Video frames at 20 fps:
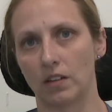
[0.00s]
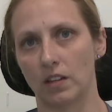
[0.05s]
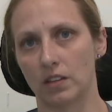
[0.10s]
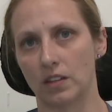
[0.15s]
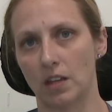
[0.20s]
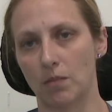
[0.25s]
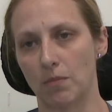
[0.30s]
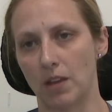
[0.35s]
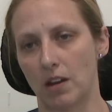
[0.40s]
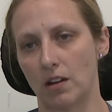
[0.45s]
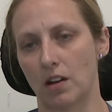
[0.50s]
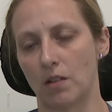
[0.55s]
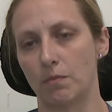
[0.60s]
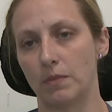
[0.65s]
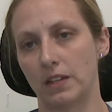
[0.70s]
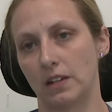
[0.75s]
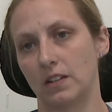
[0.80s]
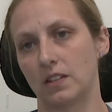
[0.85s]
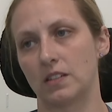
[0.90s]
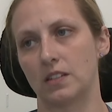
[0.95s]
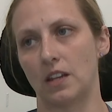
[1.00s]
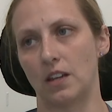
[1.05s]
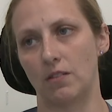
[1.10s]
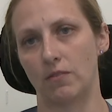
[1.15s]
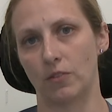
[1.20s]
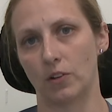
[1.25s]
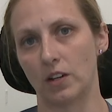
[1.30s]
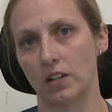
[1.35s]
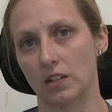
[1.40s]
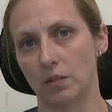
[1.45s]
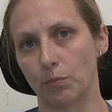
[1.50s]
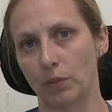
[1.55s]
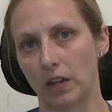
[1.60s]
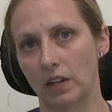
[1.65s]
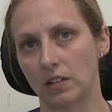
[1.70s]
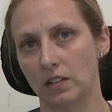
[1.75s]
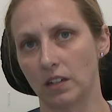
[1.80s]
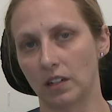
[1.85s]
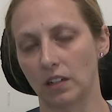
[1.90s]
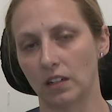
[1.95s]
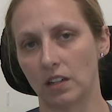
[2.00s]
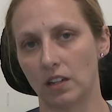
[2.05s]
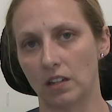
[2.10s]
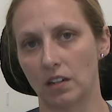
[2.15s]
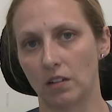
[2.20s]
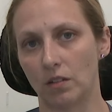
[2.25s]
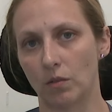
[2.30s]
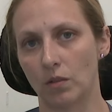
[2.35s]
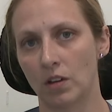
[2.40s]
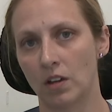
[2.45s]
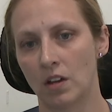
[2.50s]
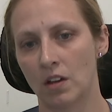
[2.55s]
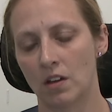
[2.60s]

that they may not be as safe or independent in